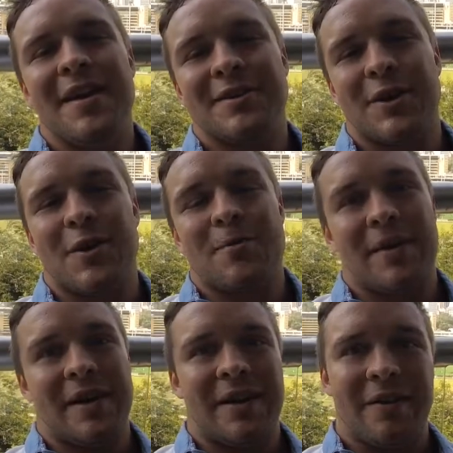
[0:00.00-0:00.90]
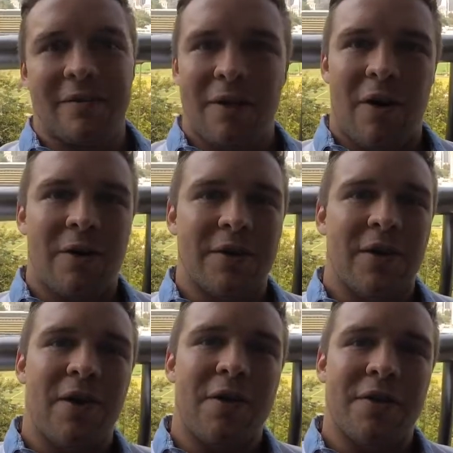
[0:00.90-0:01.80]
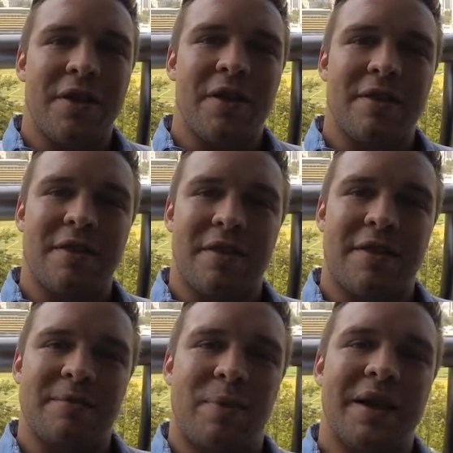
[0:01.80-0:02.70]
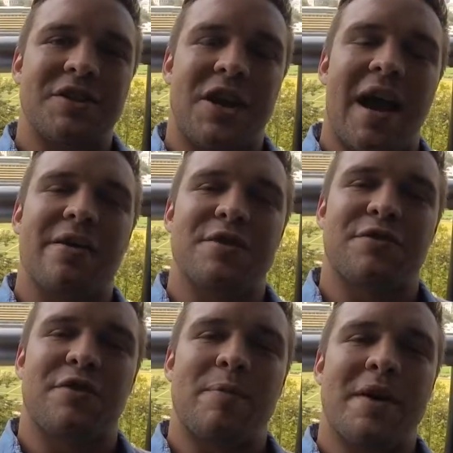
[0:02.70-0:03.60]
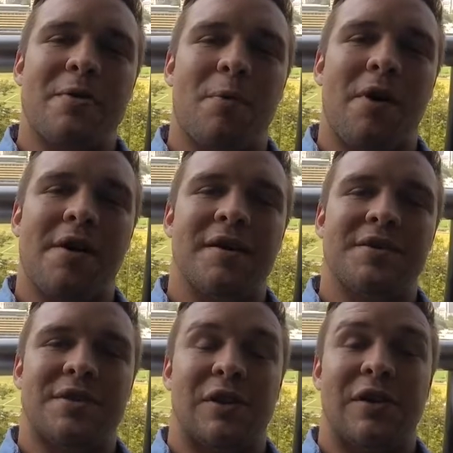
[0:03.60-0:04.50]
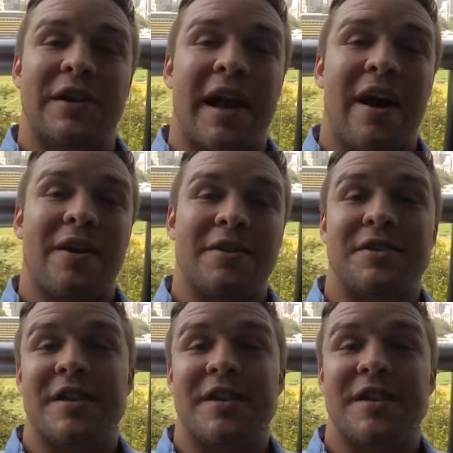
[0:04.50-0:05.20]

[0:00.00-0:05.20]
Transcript: So all in all, the big challenge for me was learning how to